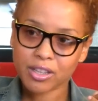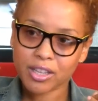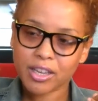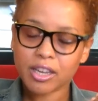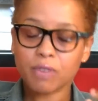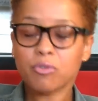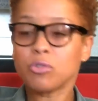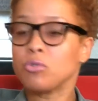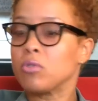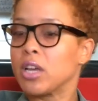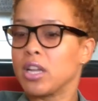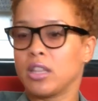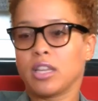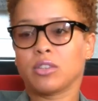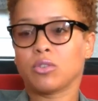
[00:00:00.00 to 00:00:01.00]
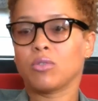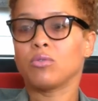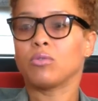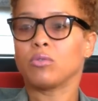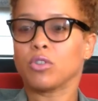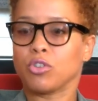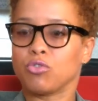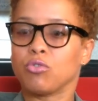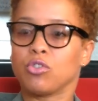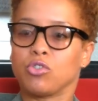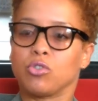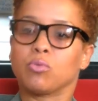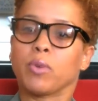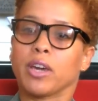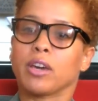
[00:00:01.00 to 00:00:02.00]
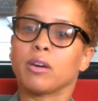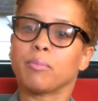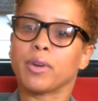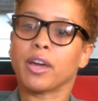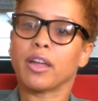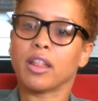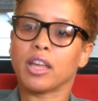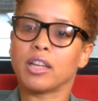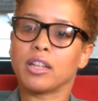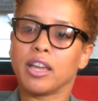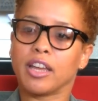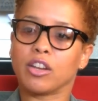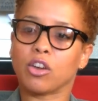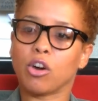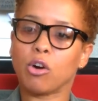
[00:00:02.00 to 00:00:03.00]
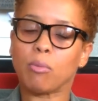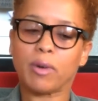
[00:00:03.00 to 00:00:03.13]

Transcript: If you do that, that's cool, because you could just wake up and go.